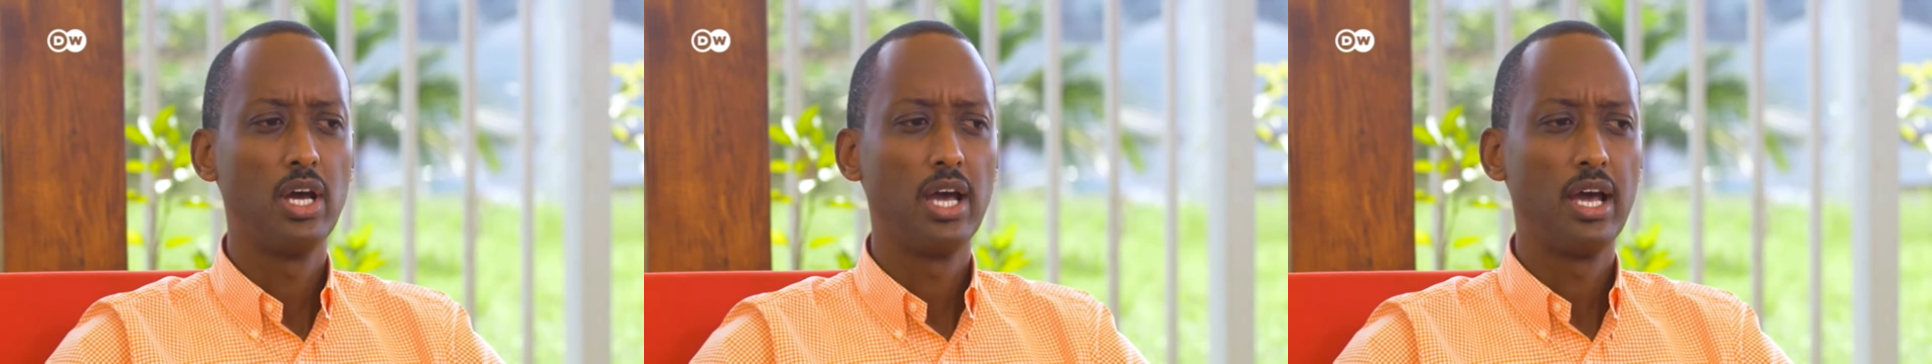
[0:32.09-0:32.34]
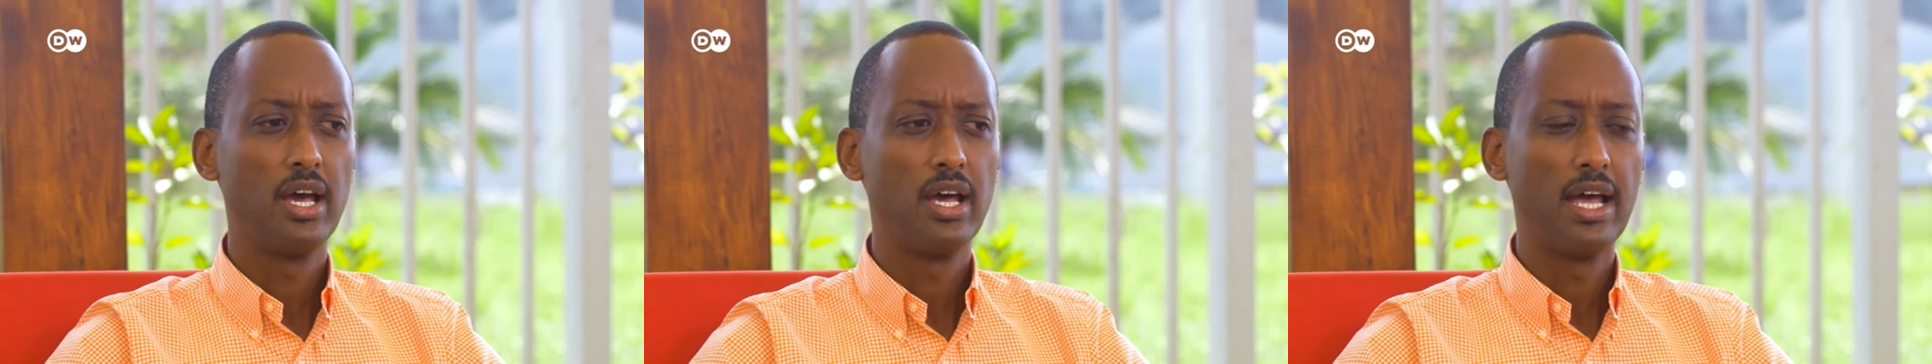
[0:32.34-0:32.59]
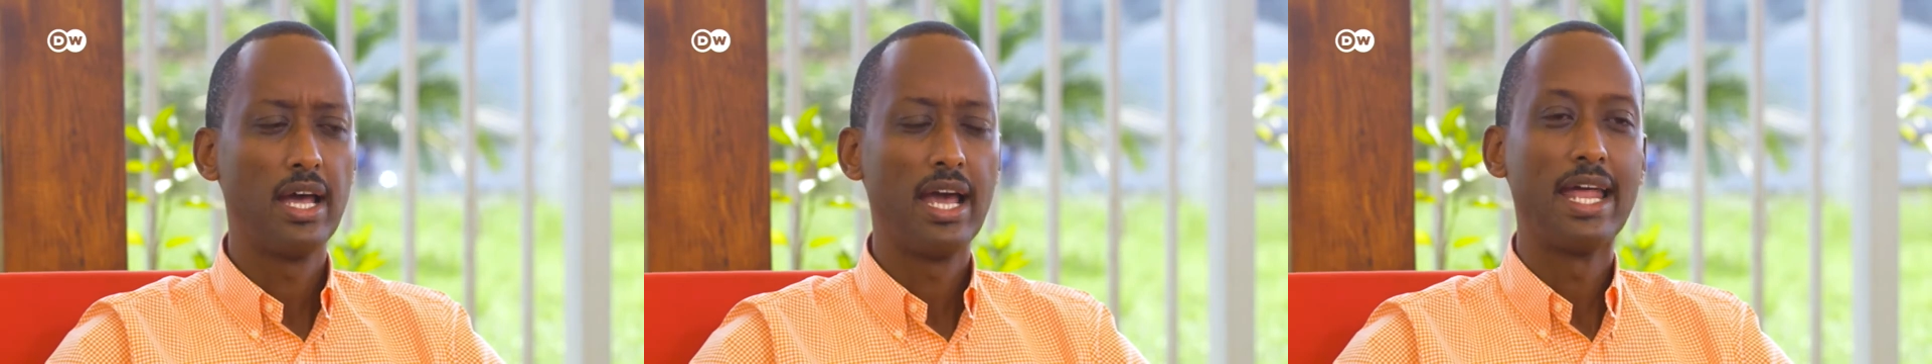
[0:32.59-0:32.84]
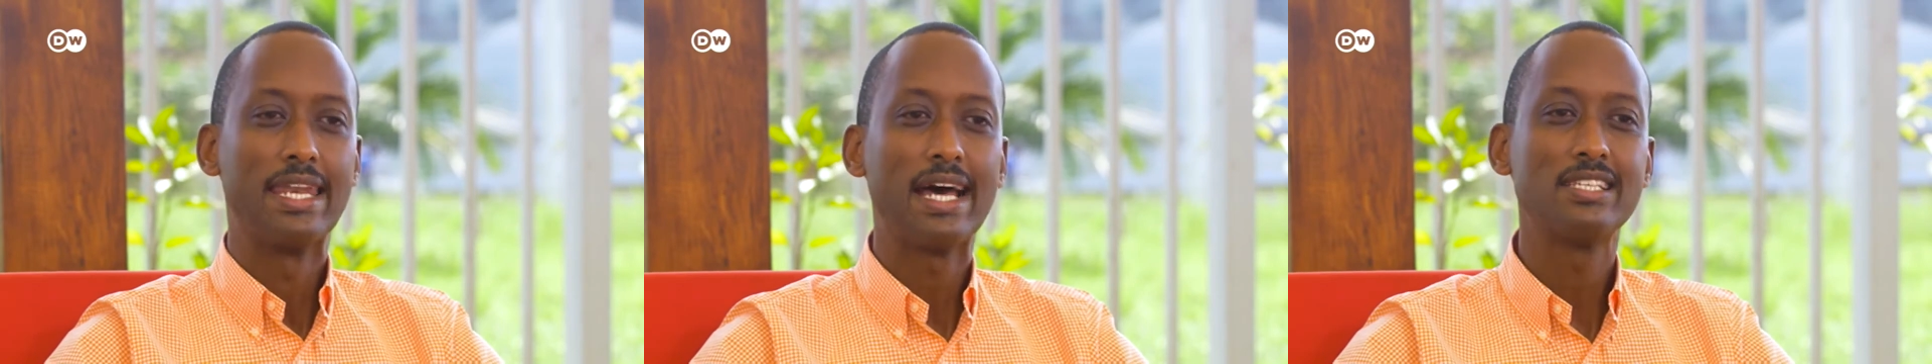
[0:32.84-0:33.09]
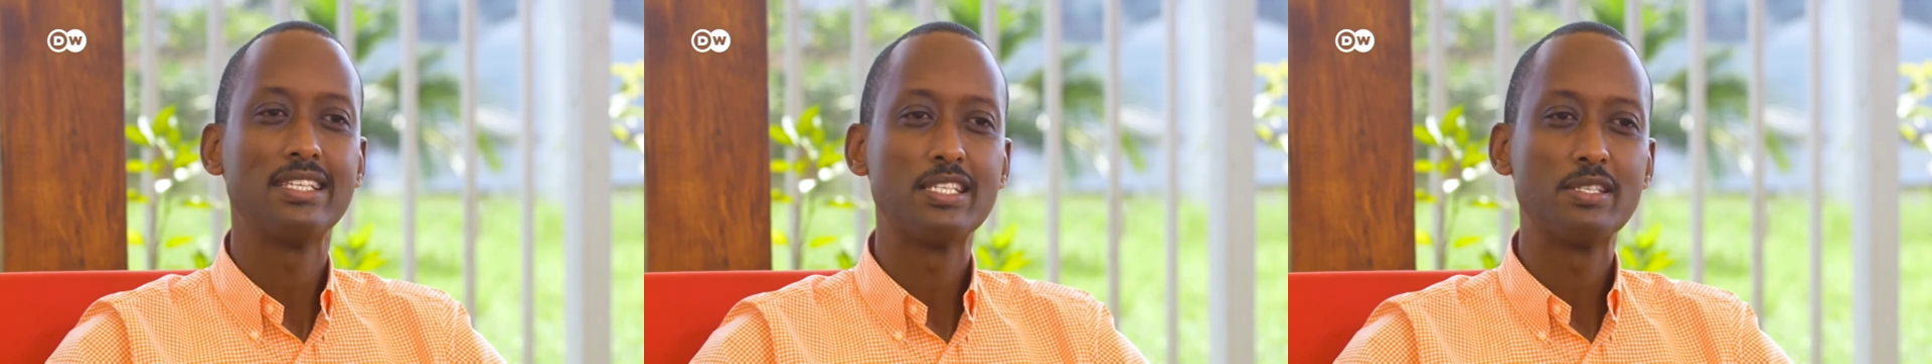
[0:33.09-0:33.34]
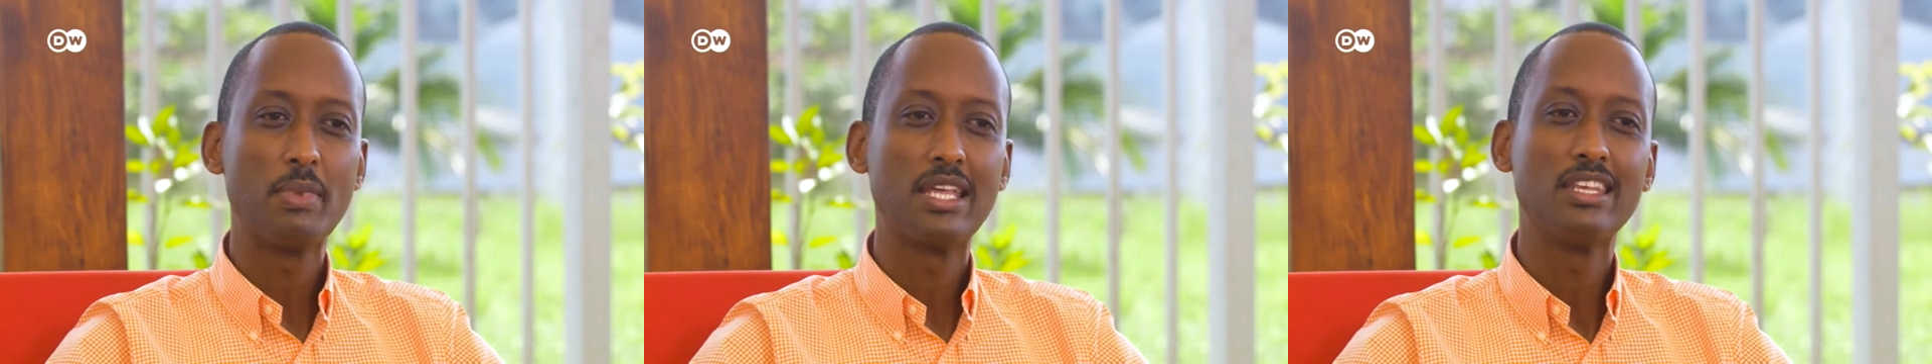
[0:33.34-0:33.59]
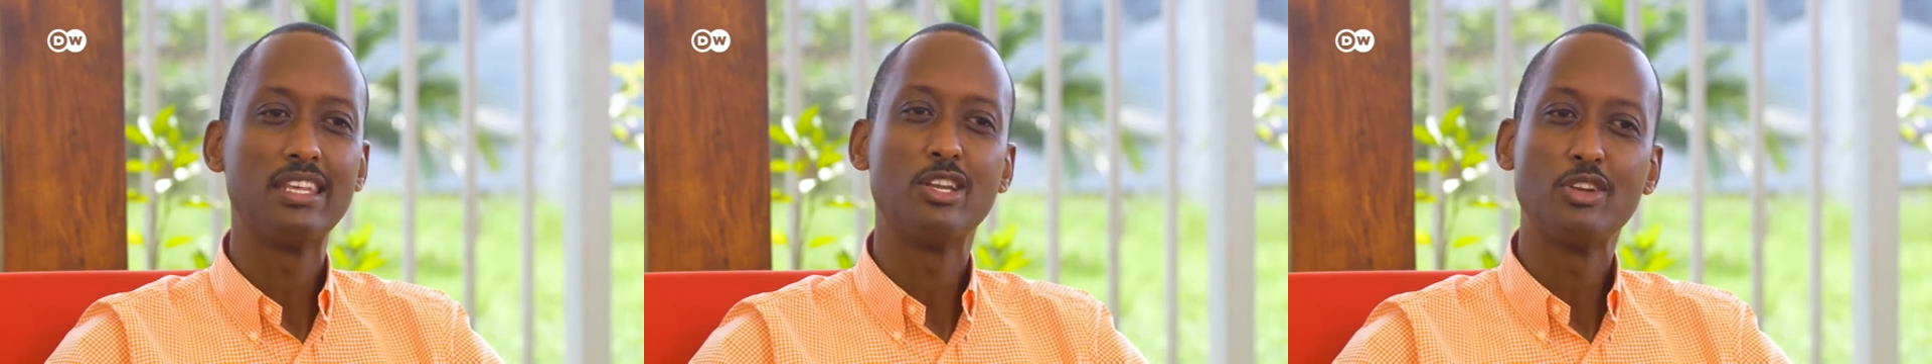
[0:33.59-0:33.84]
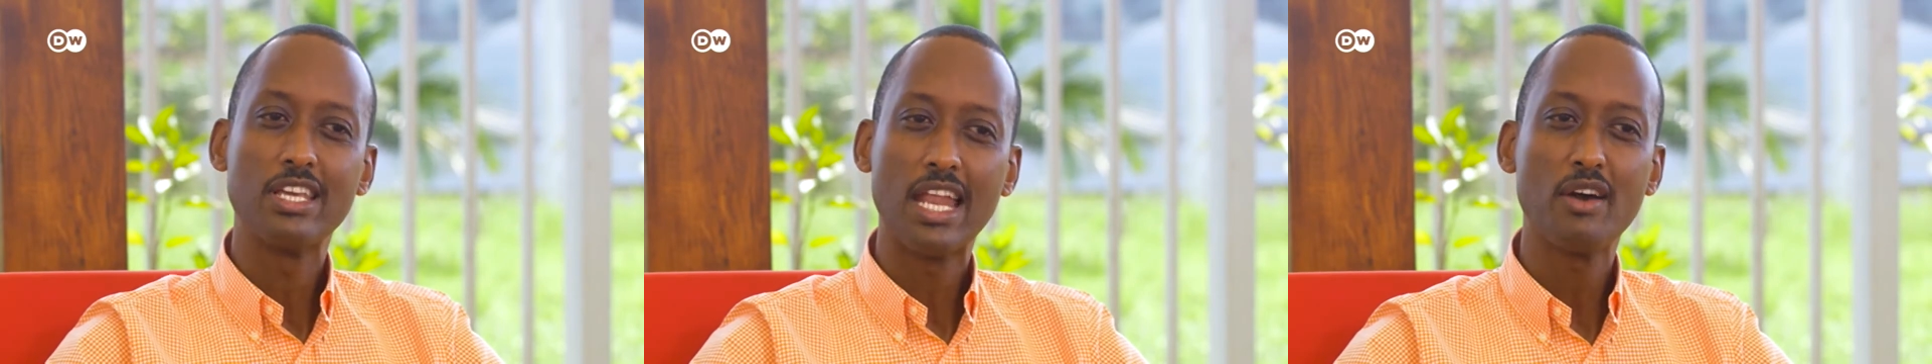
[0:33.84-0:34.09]
uh, and that is made
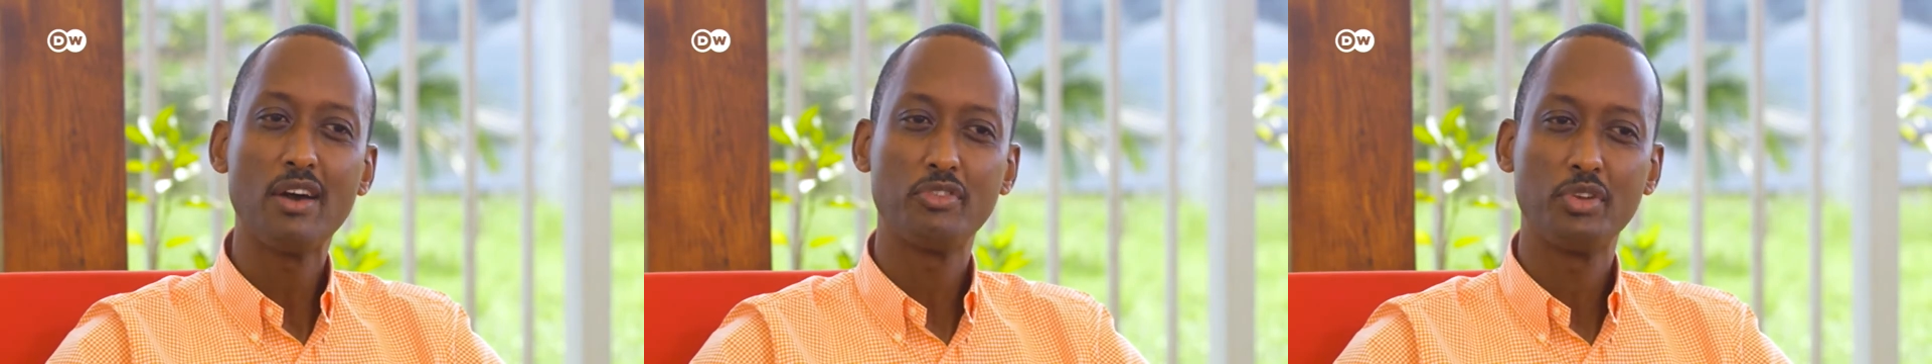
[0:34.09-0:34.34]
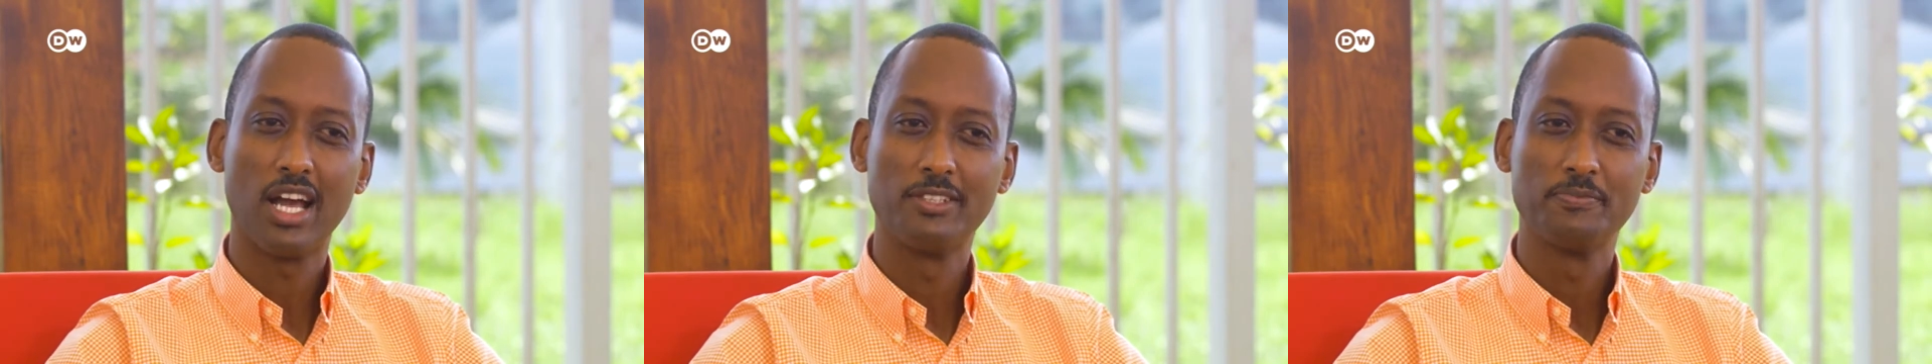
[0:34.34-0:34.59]
in, in Africa.